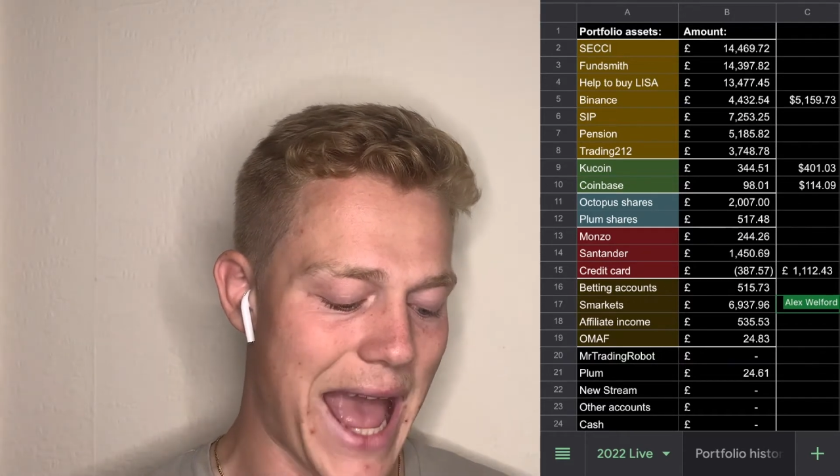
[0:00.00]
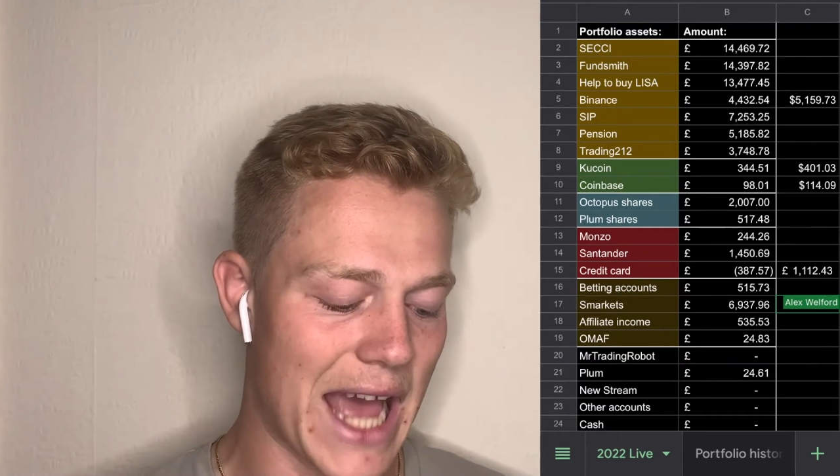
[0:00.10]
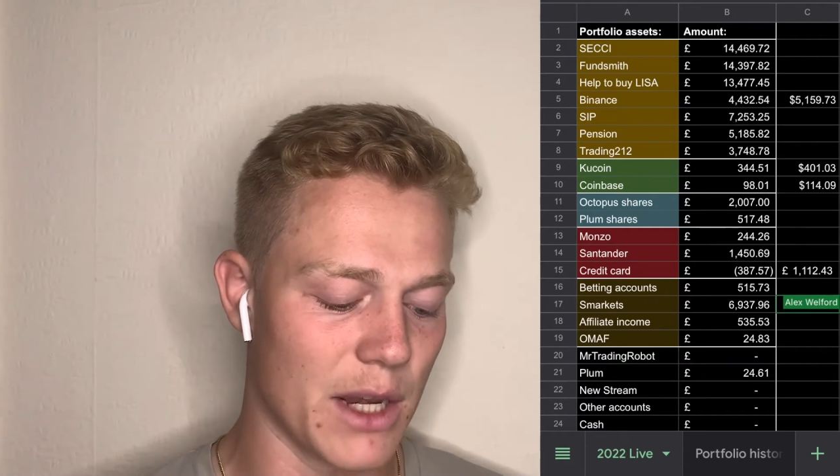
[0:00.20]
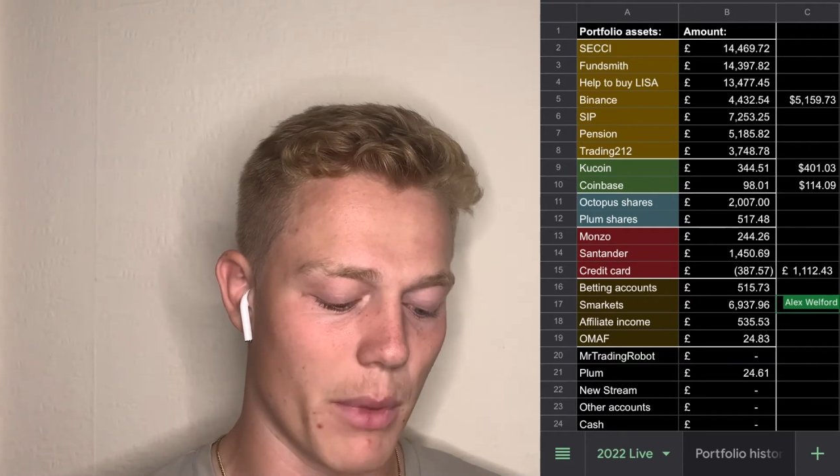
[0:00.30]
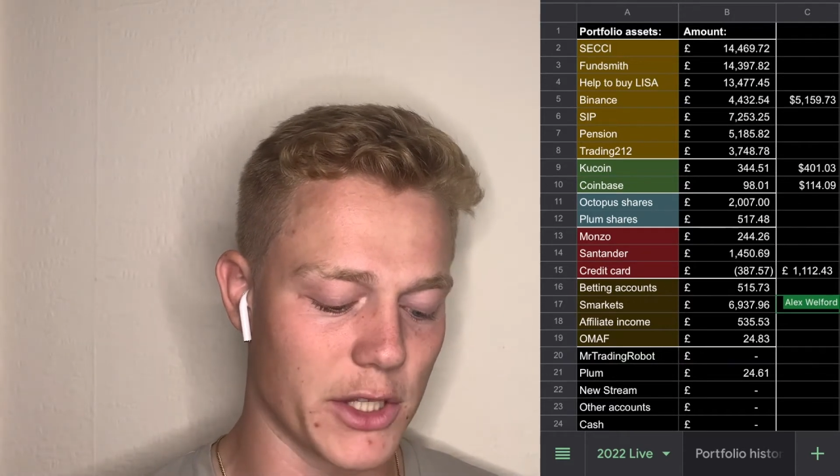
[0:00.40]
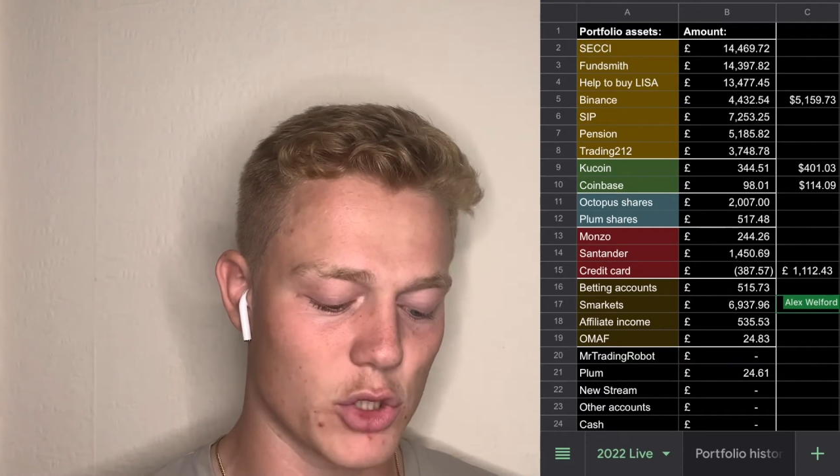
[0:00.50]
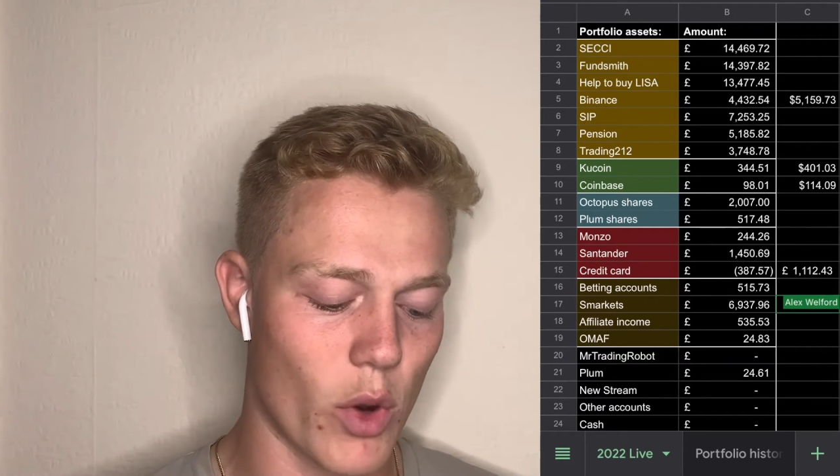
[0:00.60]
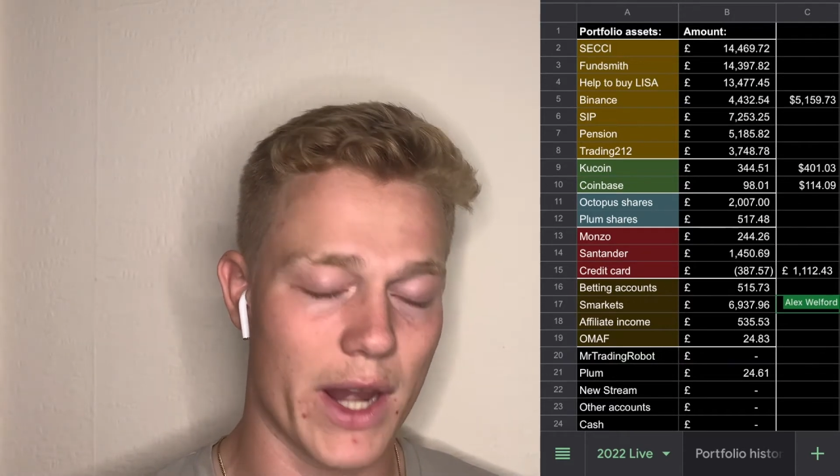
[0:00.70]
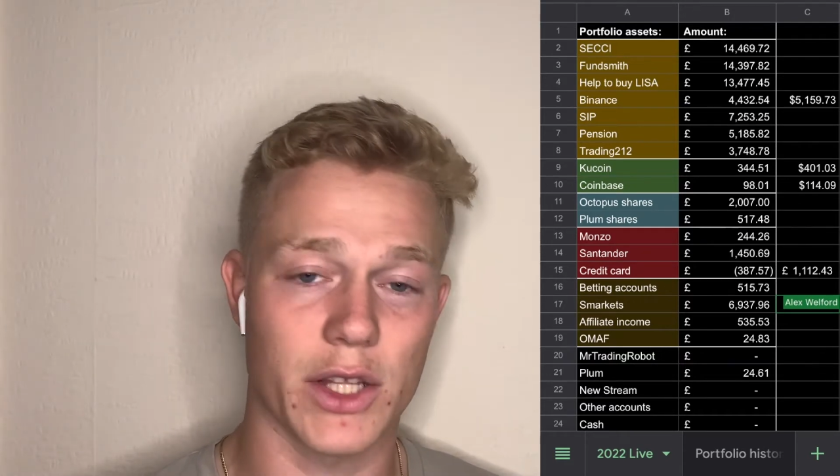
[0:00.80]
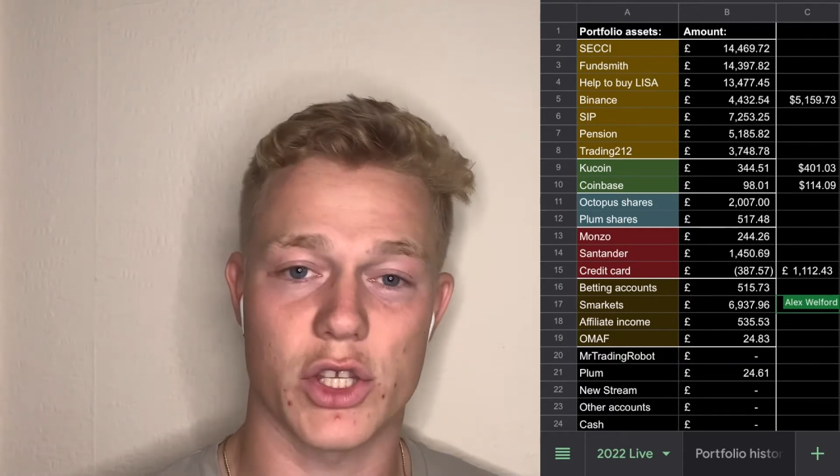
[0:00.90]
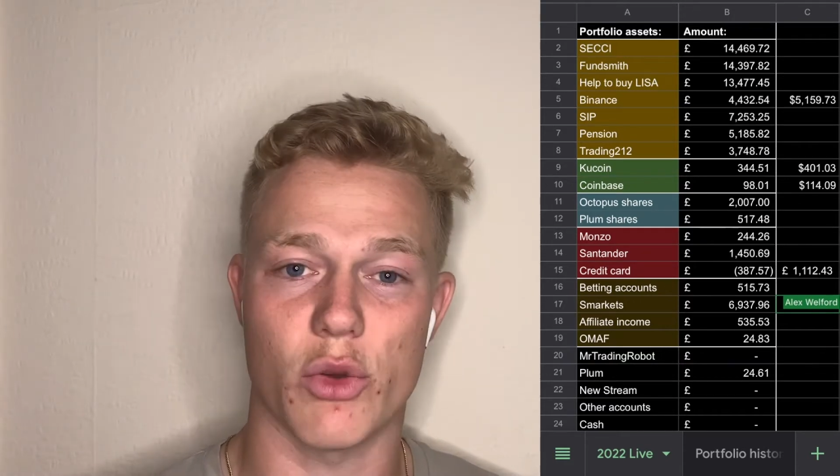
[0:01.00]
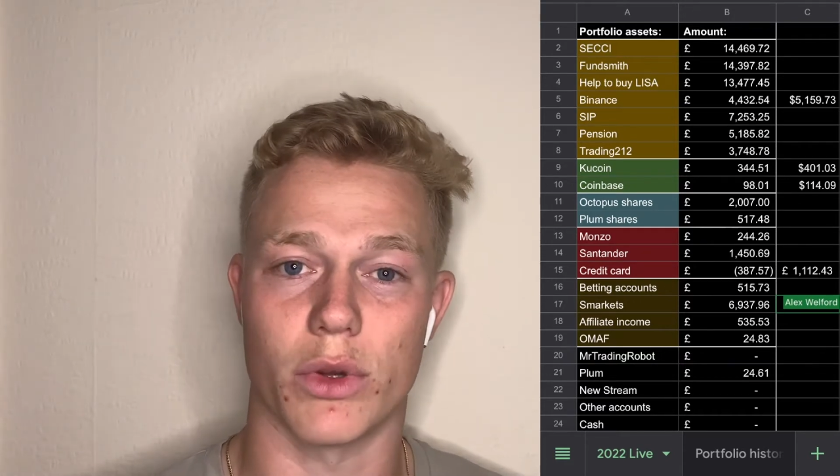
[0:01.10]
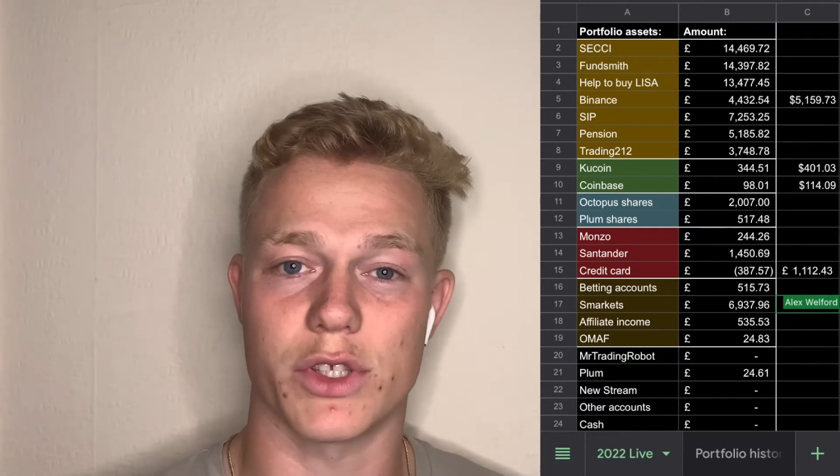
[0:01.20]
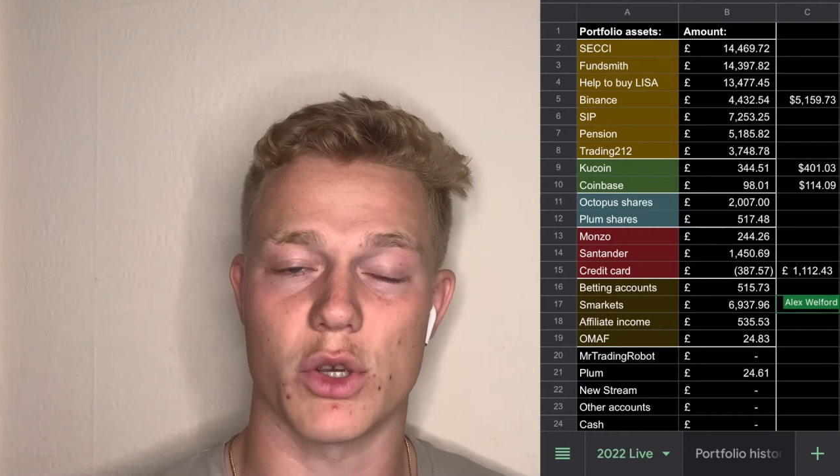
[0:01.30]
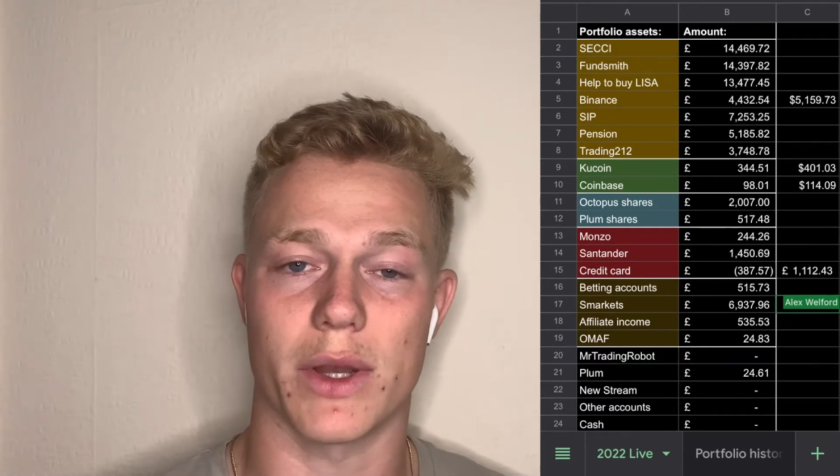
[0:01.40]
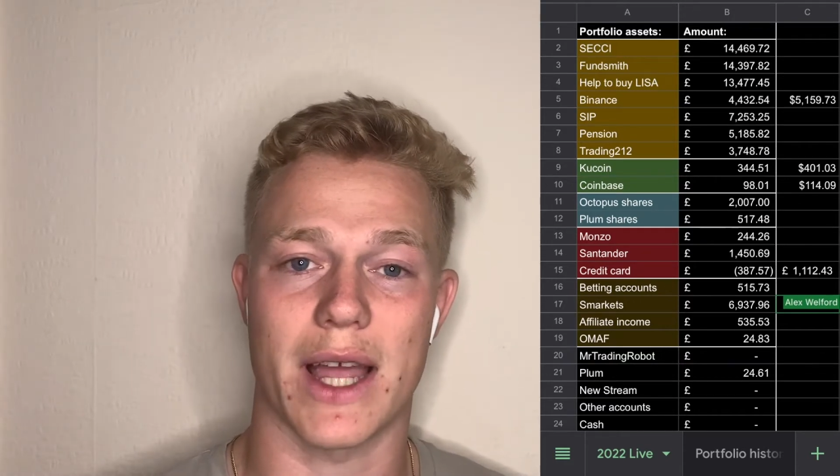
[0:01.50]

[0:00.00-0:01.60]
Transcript: and my trading 212